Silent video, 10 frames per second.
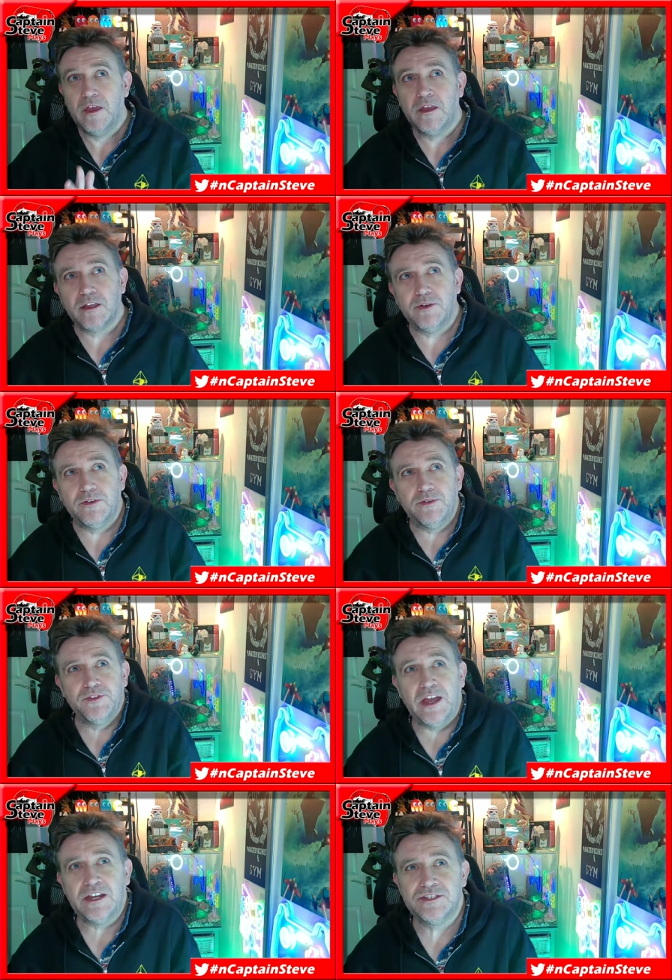going off on
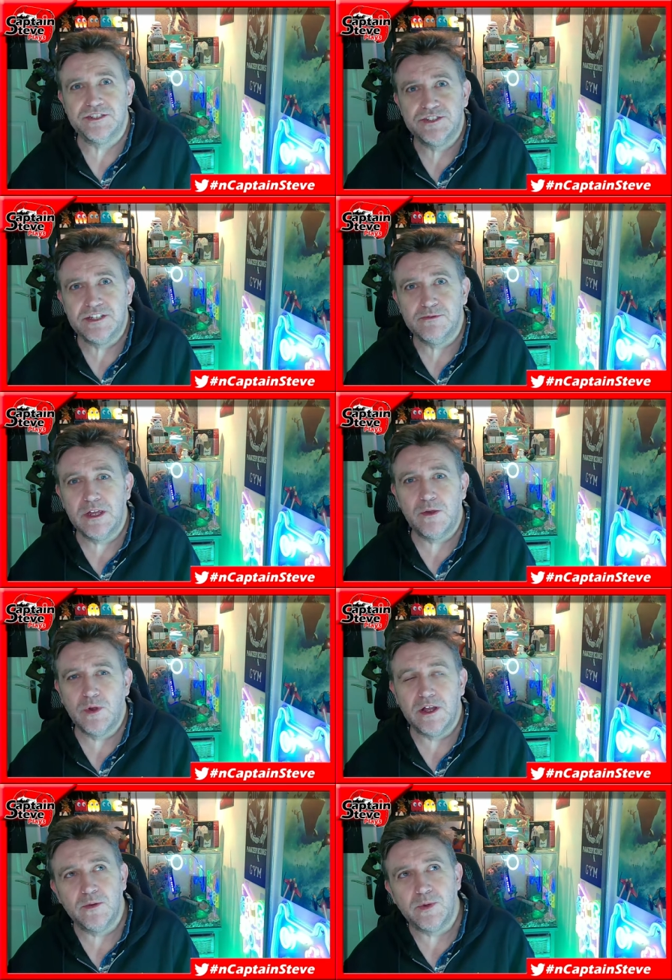tangents here. Where
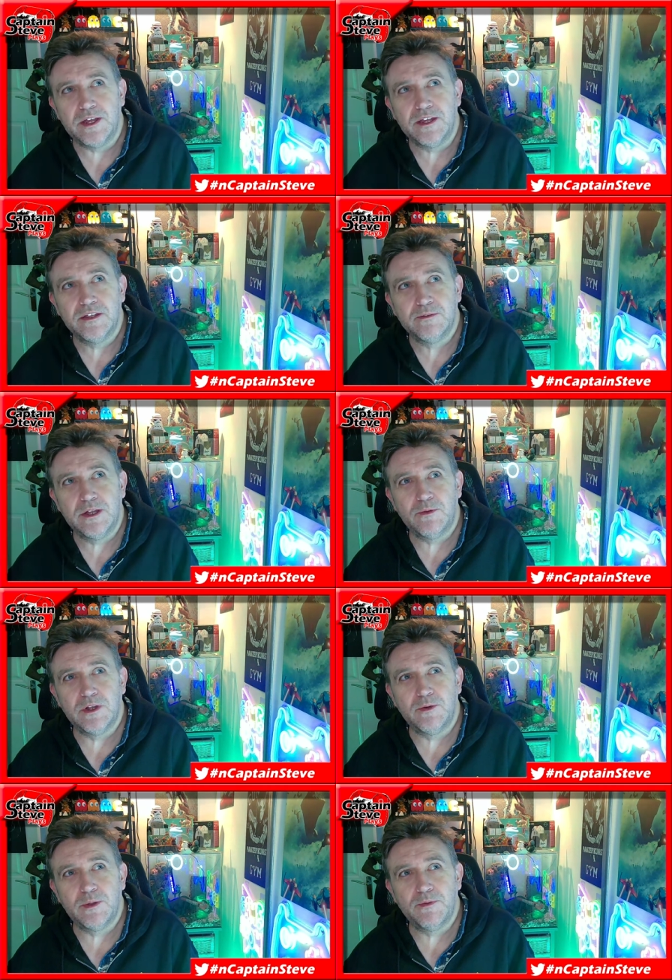were we? Where
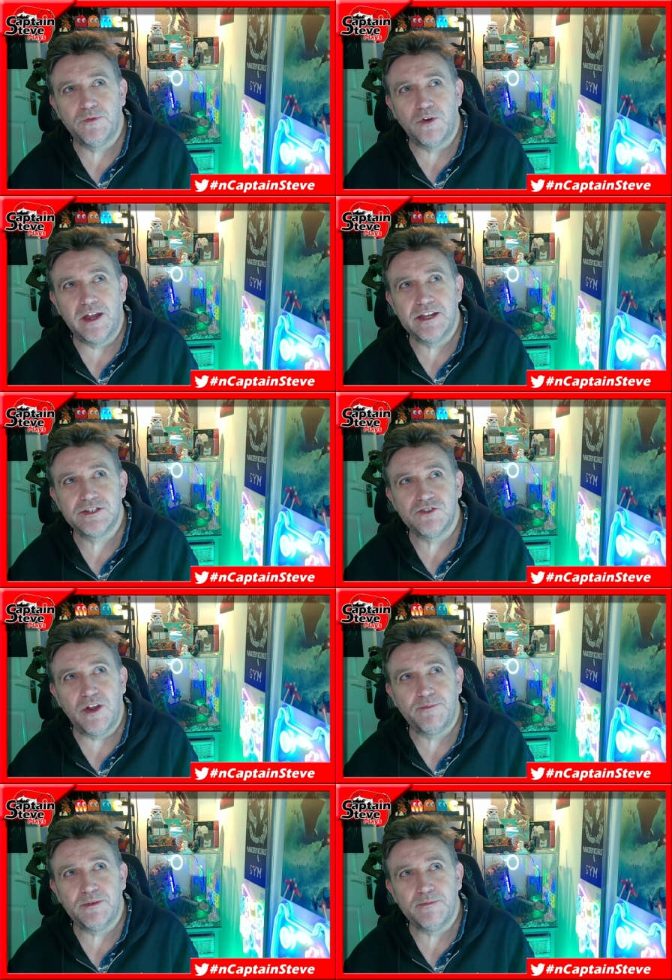were we before I
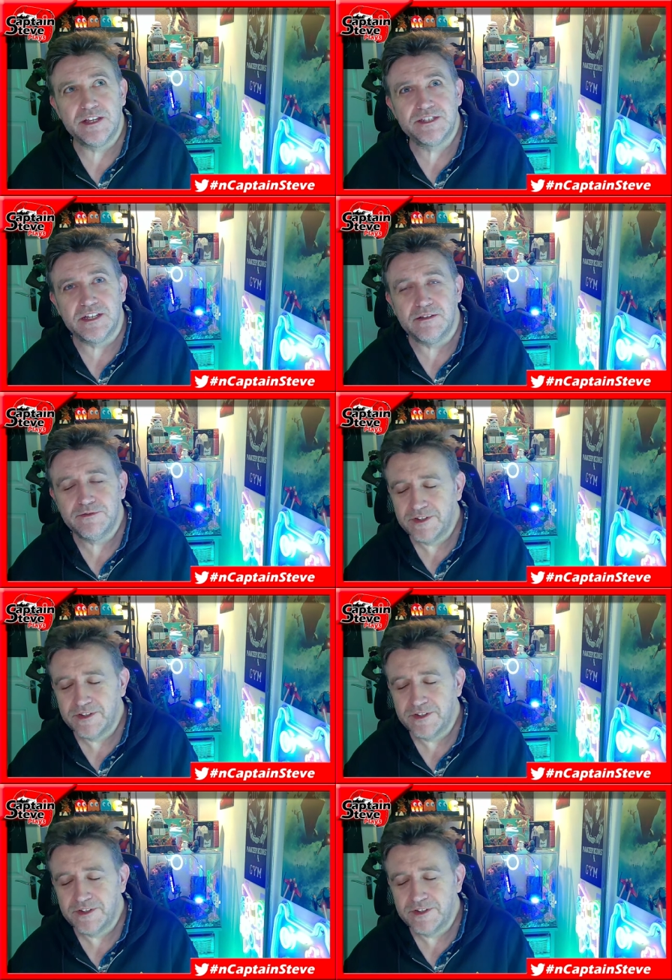interrupted myself?